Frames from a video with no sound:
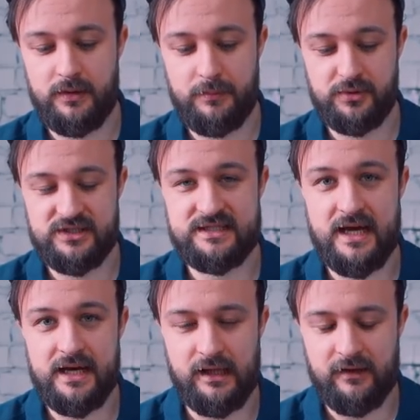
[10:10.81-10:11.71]
uh, put
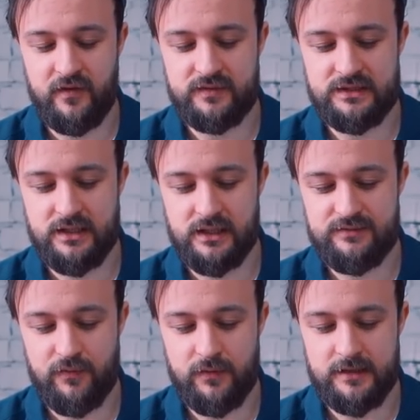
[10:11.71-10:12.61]
aside like fifteen
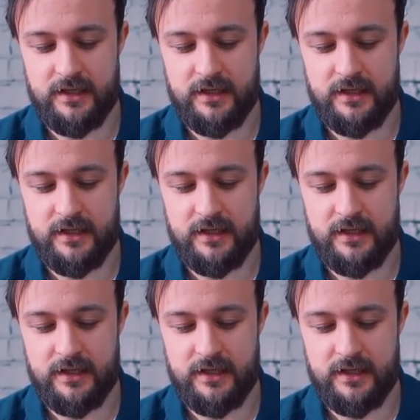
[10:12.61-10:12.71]
cards from the